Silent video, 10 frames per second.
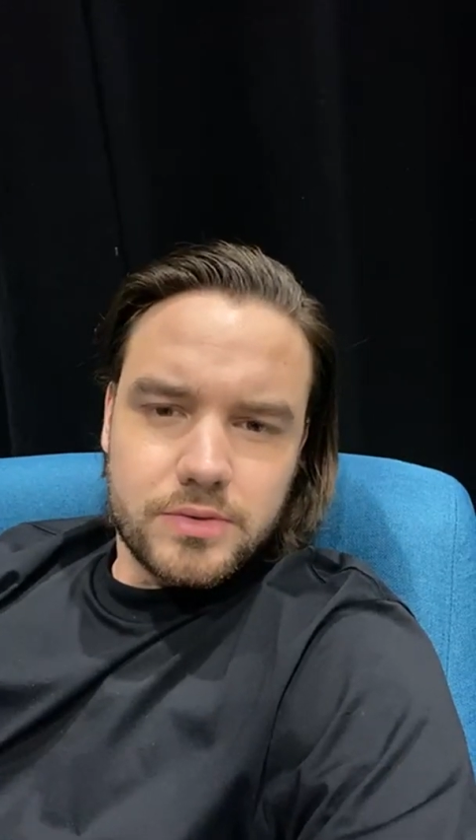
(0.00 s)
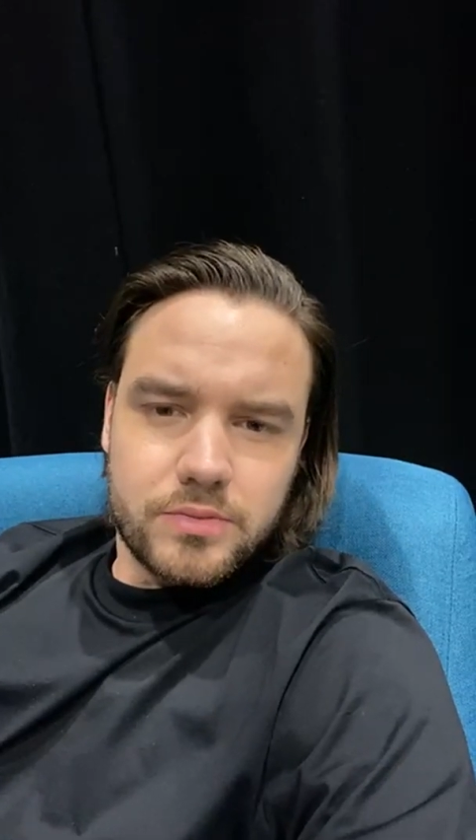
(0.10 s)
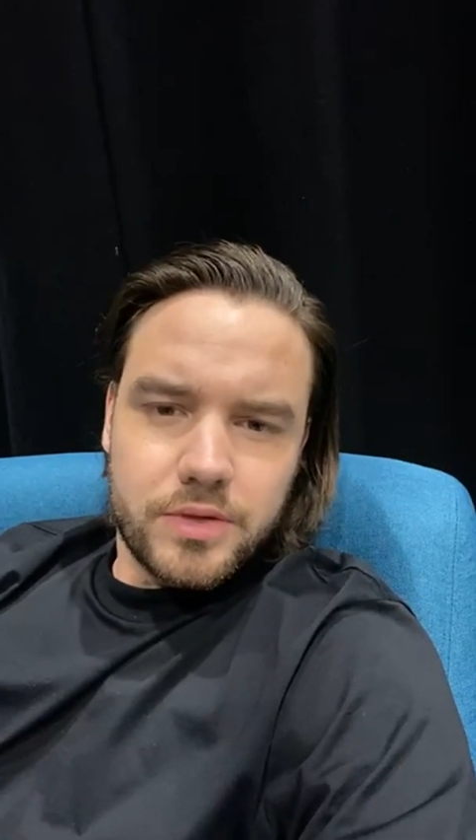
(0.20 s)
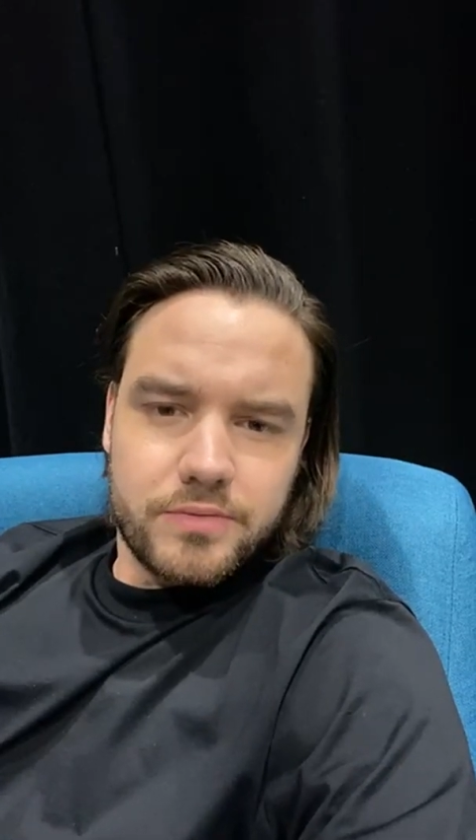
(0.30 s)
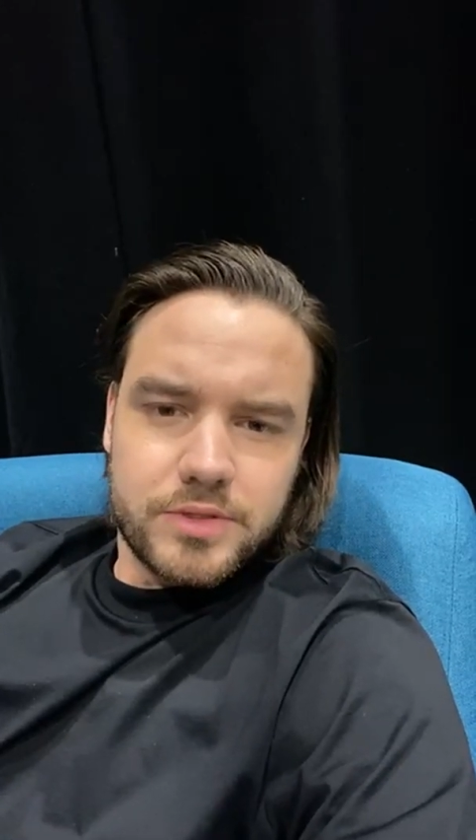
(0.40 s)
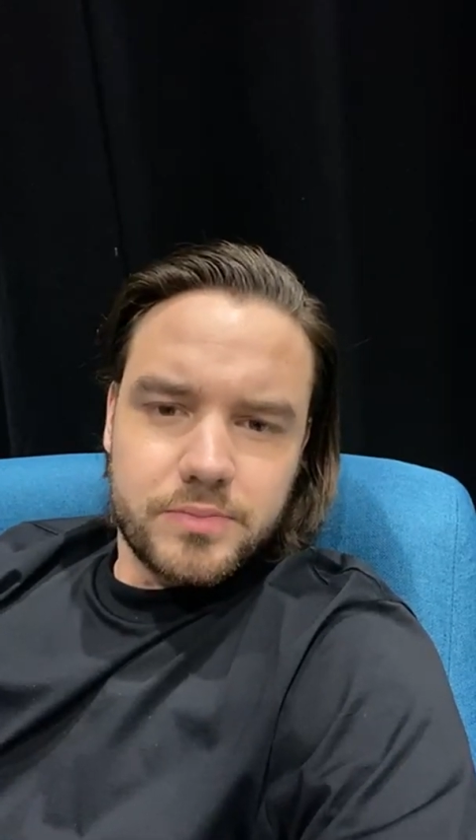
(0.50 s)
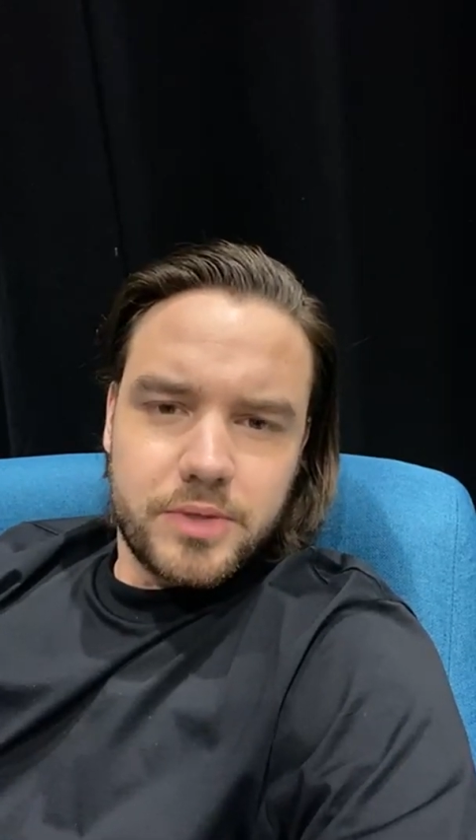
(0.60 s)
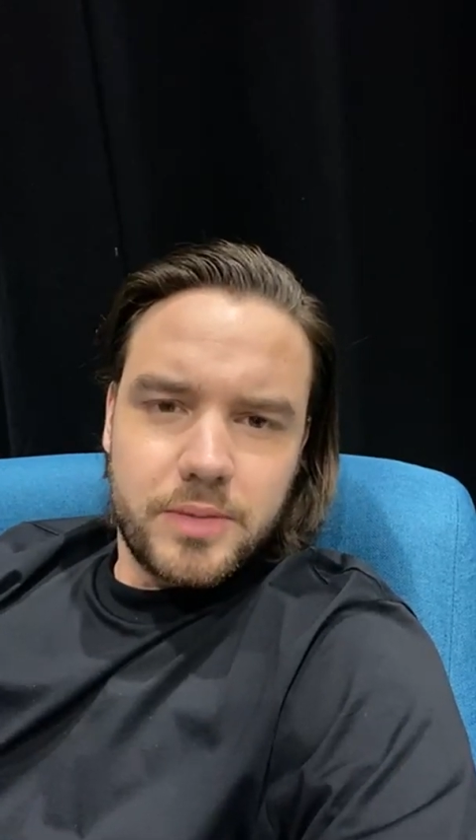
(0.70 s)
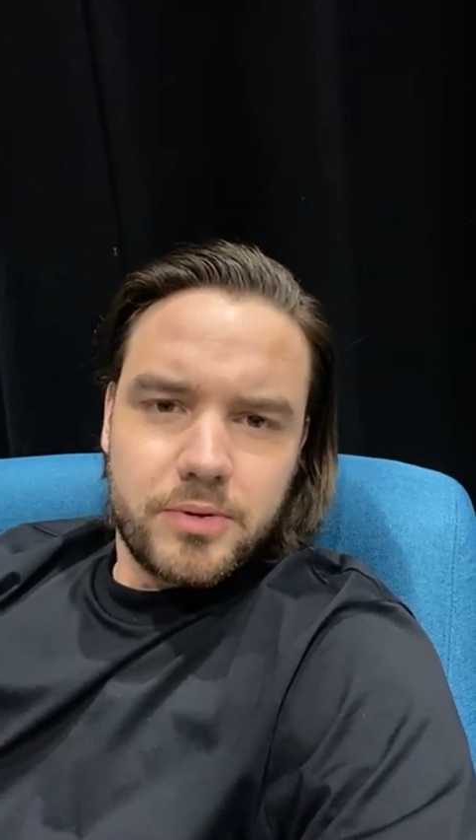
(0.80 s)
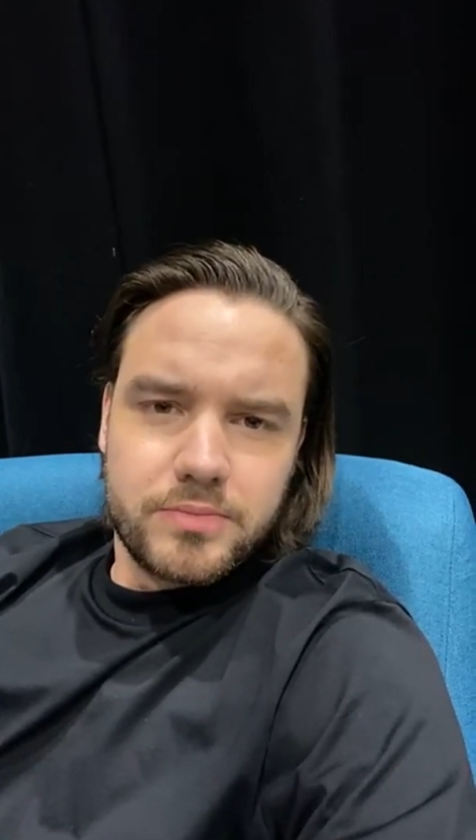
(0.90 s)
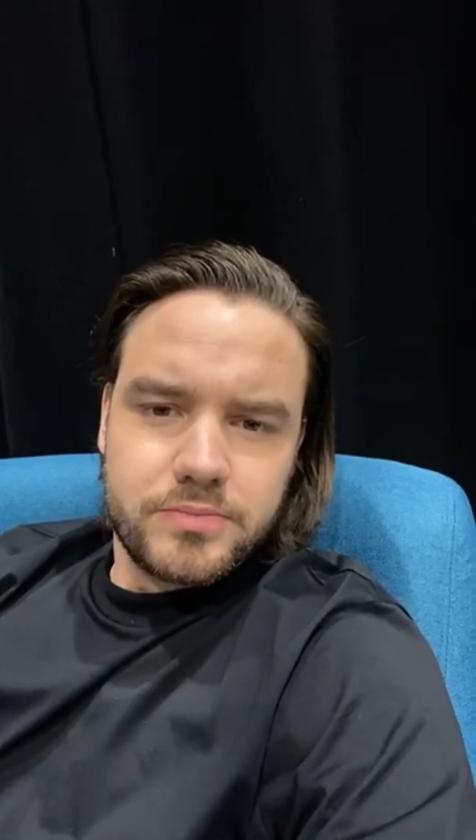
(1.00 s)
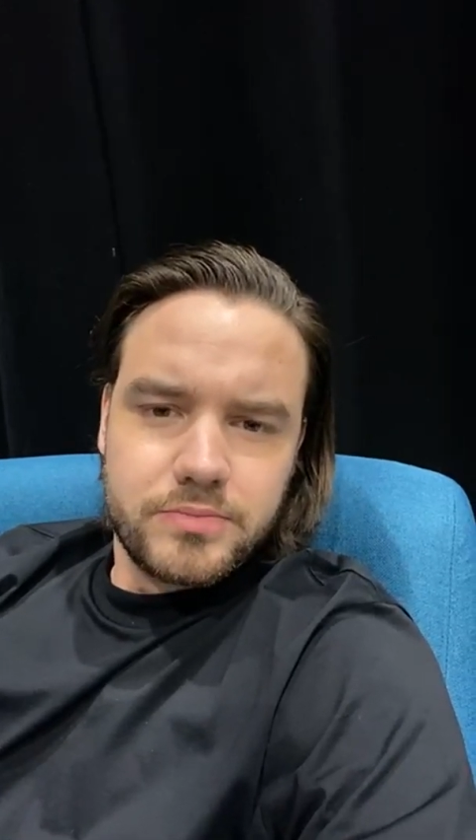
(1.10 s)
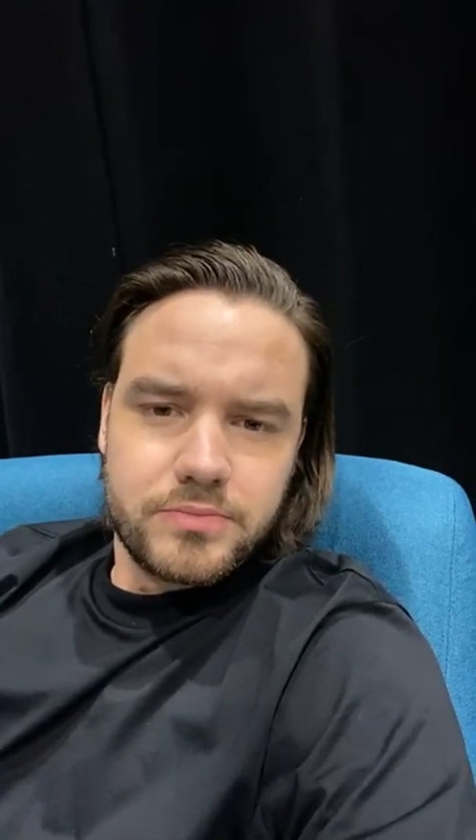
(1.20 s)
wait for some people.